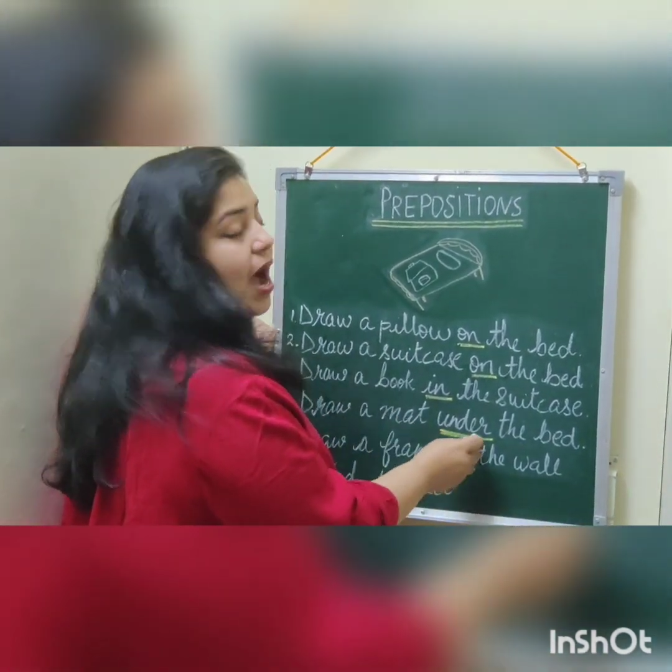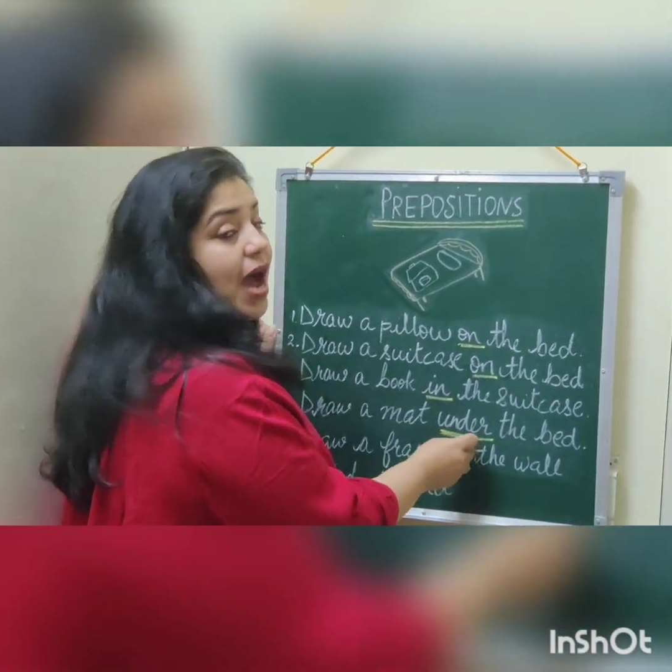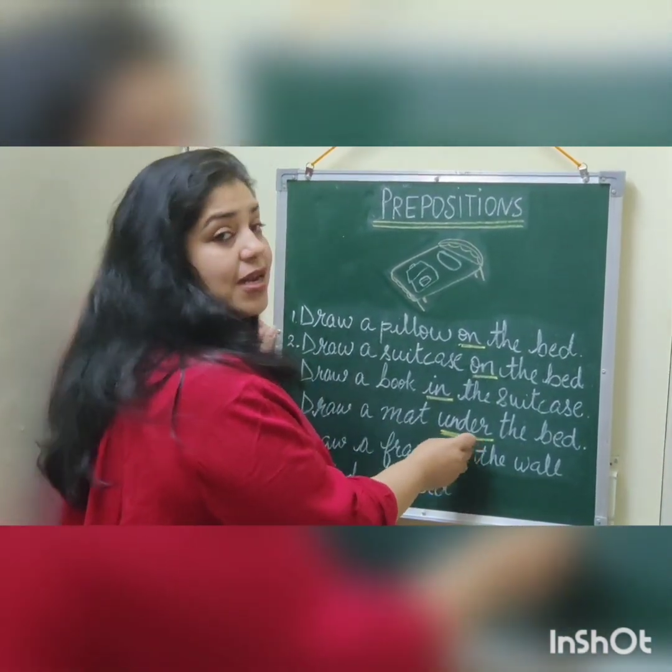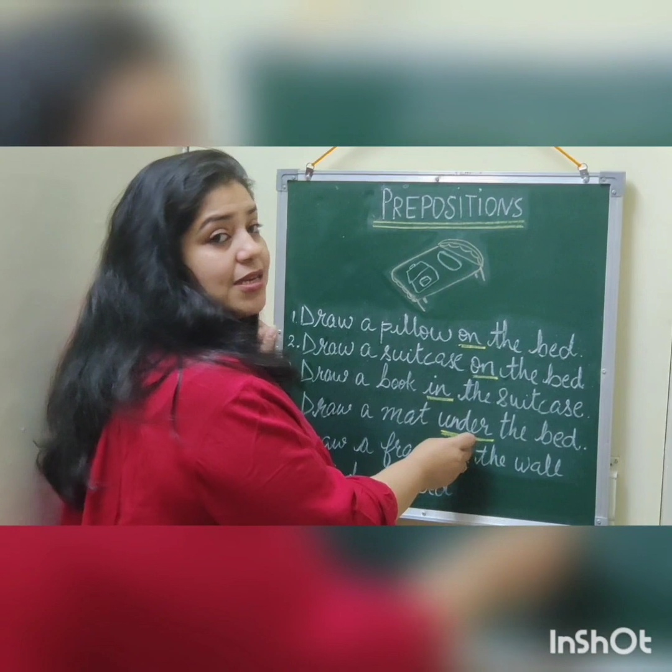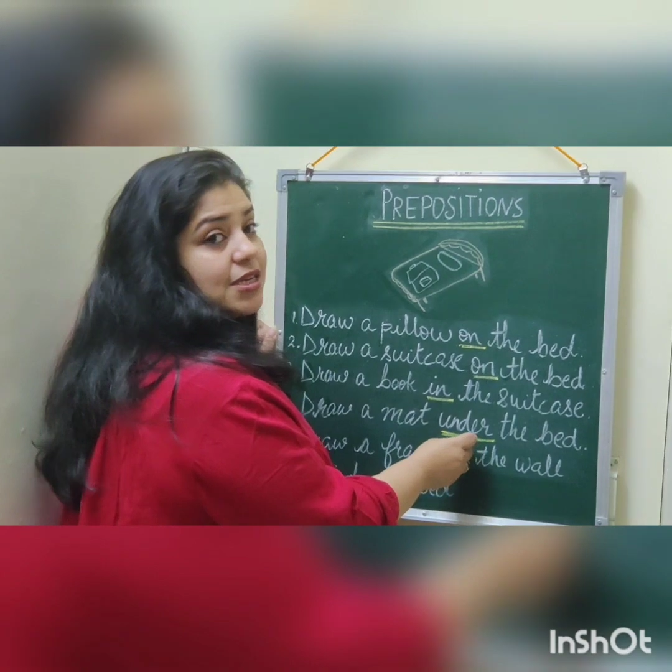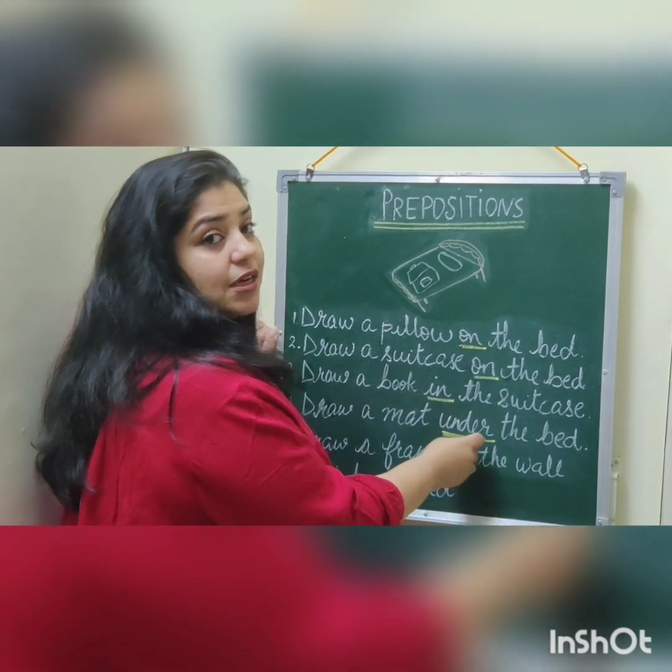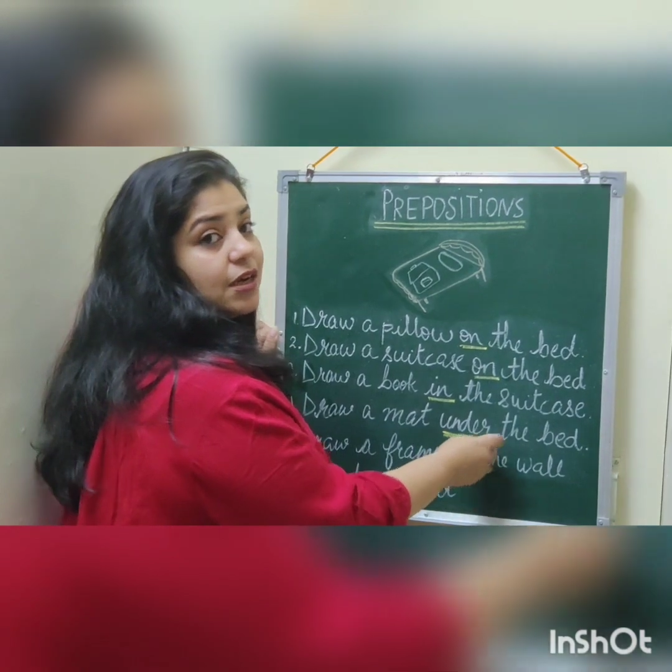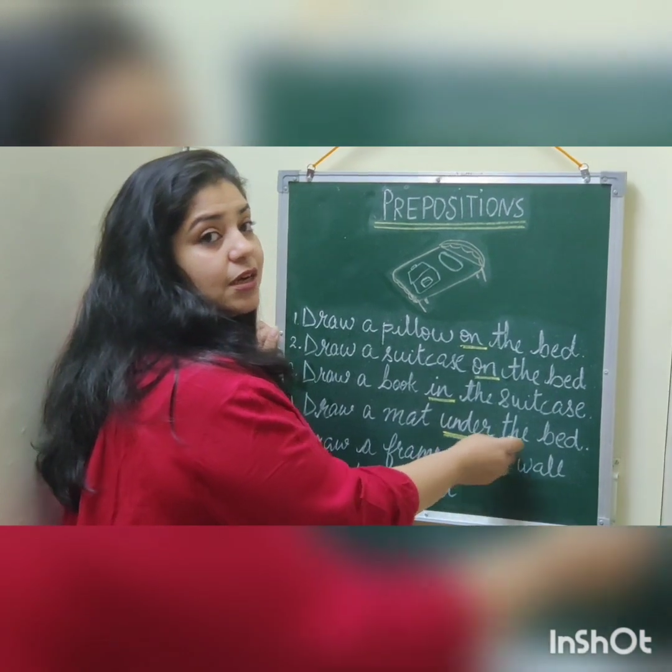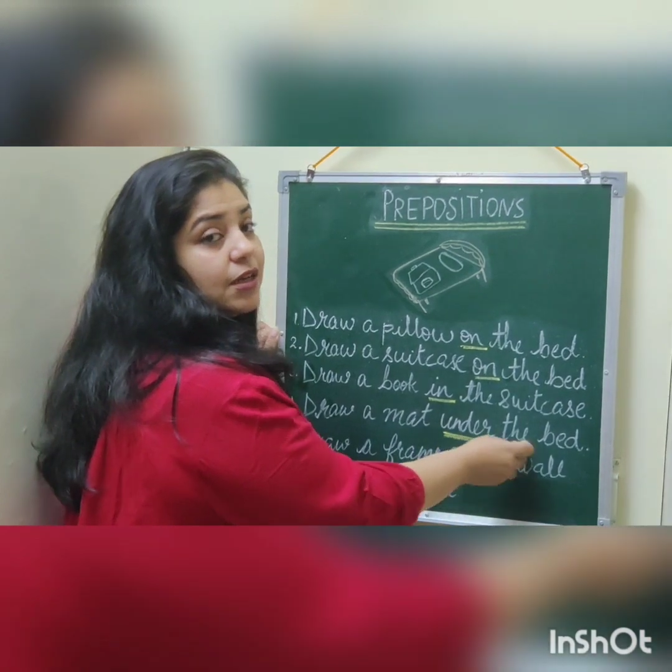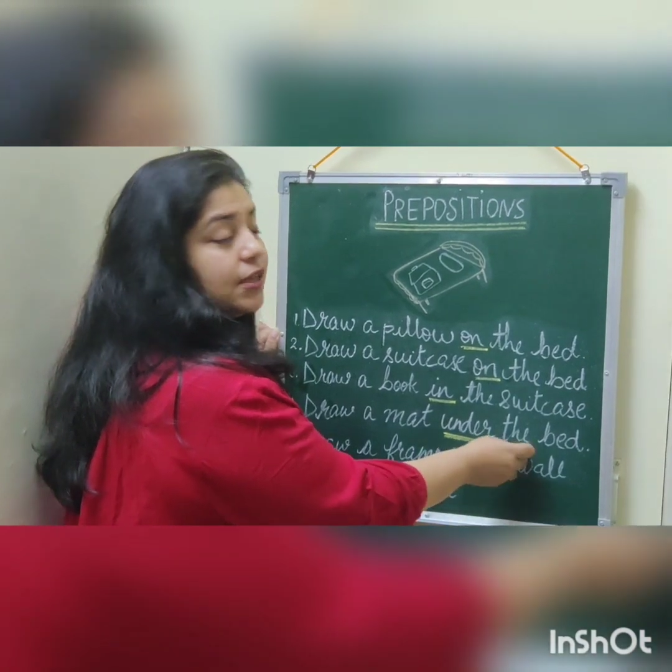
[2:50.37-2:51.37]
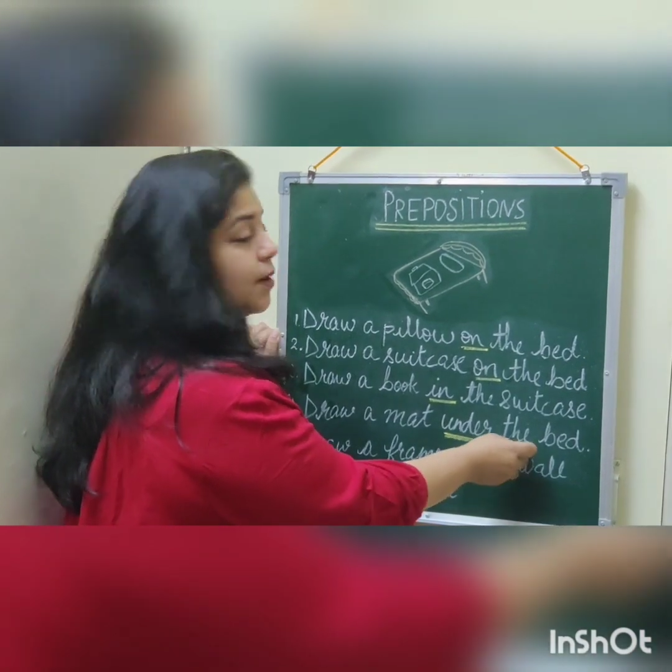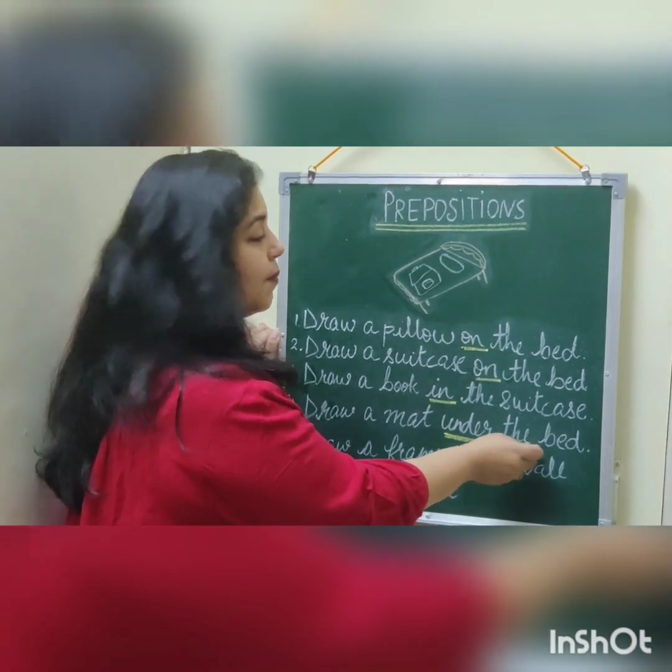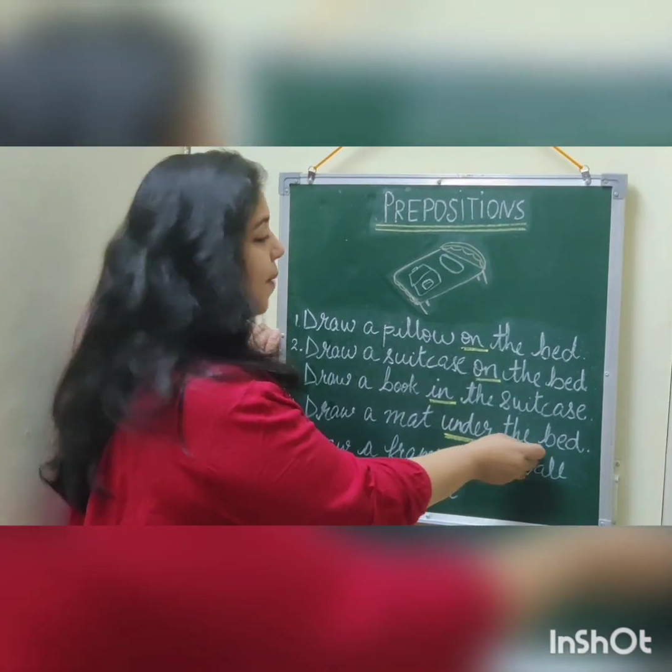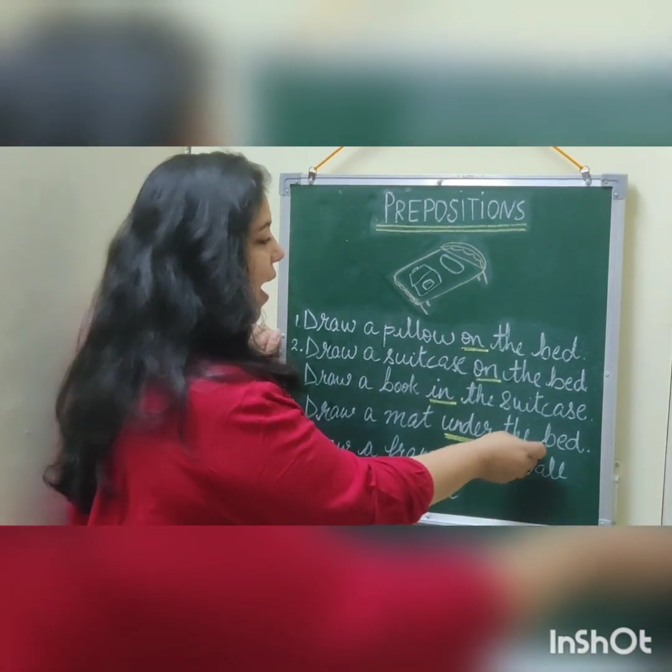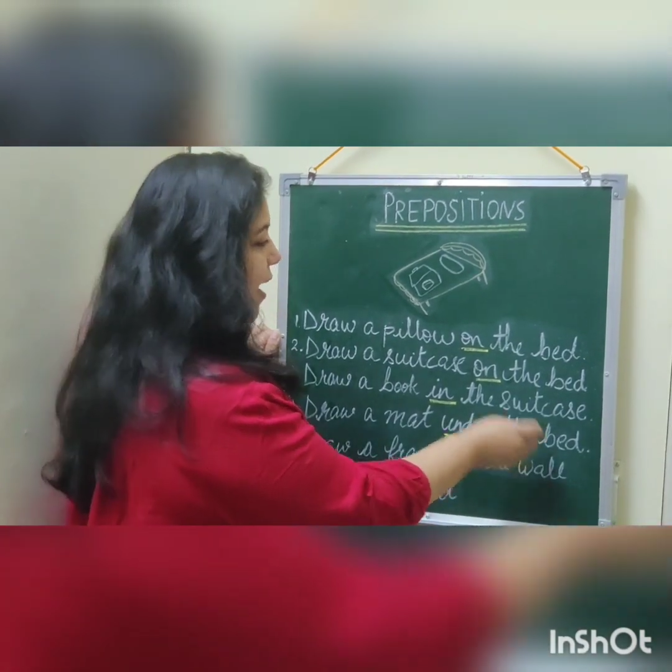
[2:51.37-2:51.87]
under the
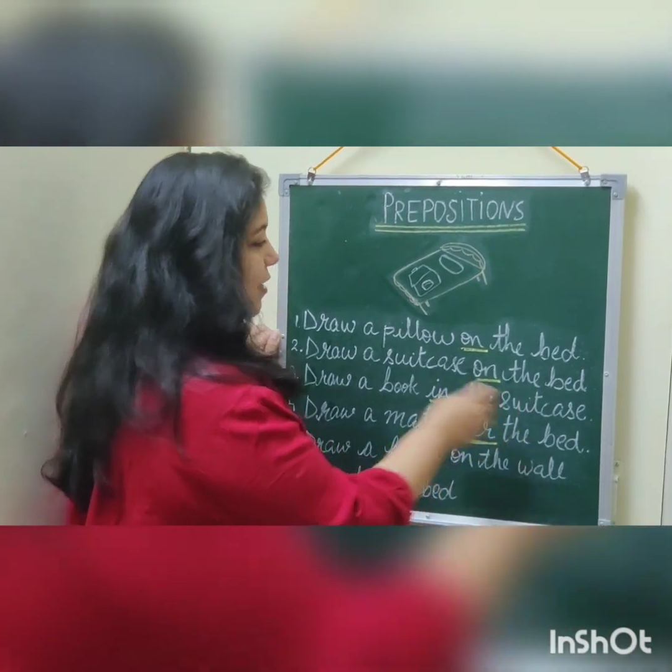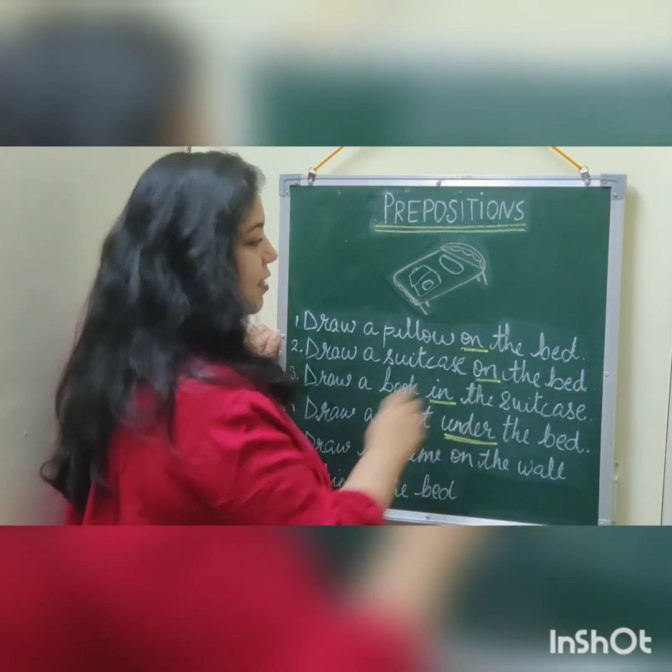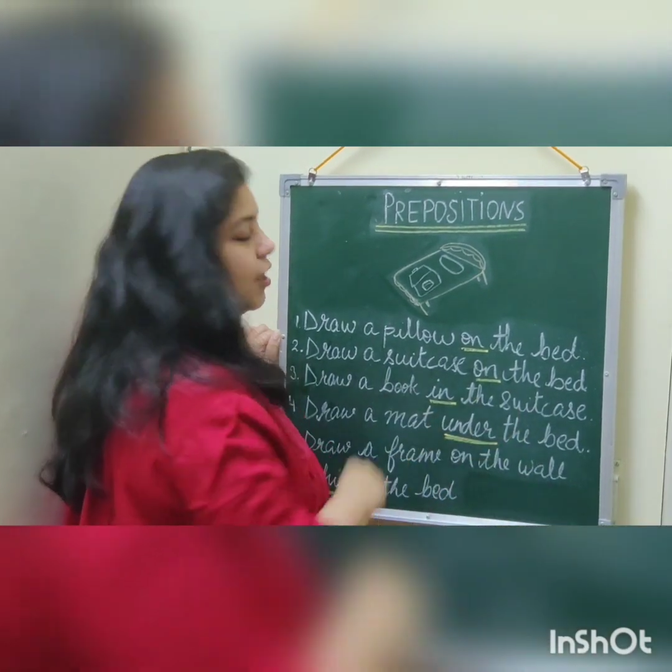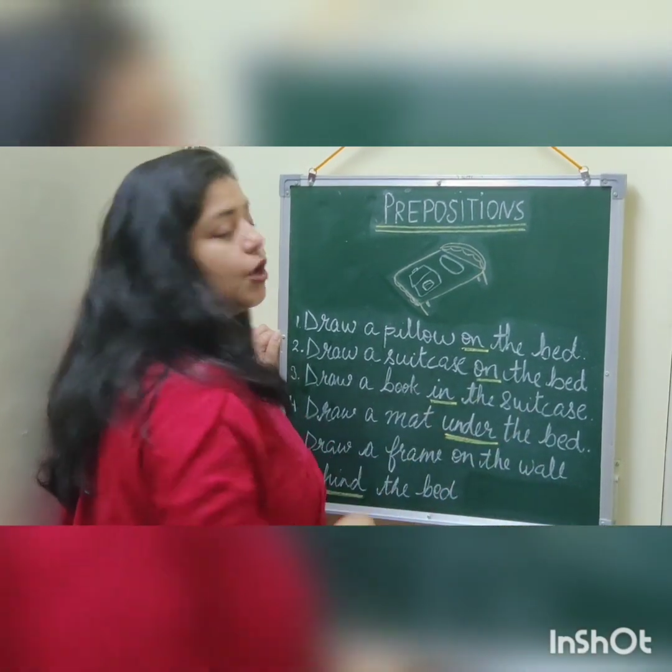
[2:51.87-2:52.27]
bed.